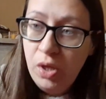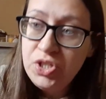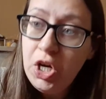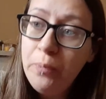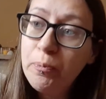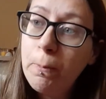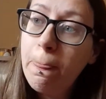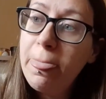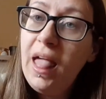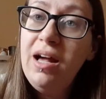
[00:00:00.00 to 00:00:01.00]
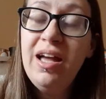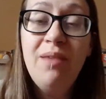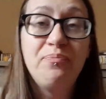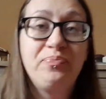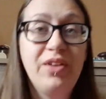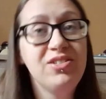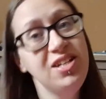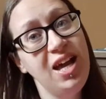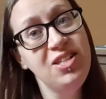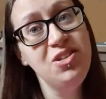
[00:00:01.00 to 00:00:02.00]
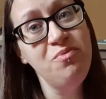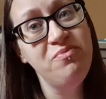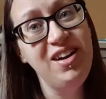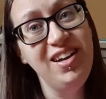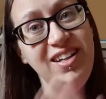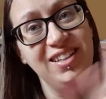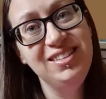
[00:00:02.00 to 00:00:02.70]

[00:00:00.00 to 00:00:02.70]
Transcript: So again. I'll see you again soon. Bye.